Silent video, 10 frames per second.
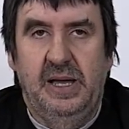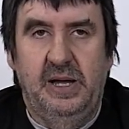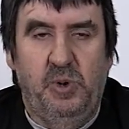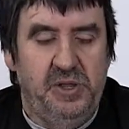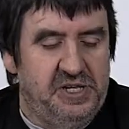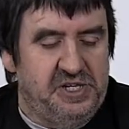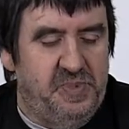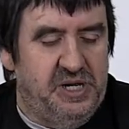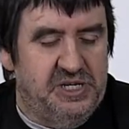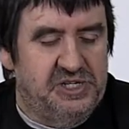And what this
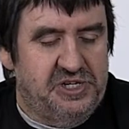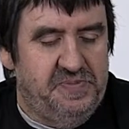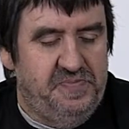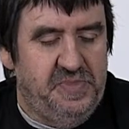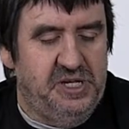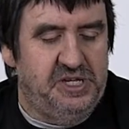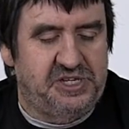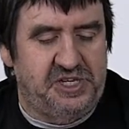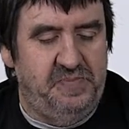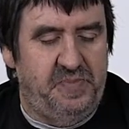means
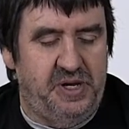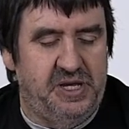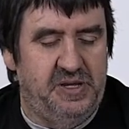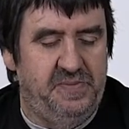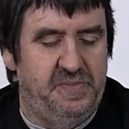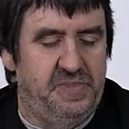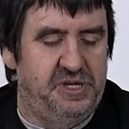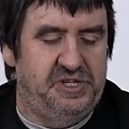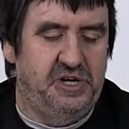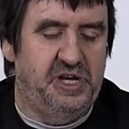is simply
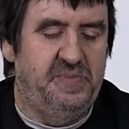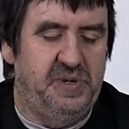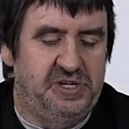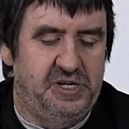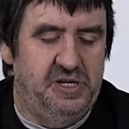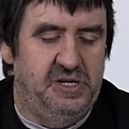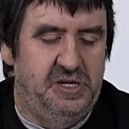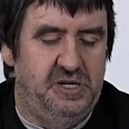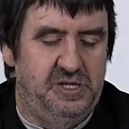the diameter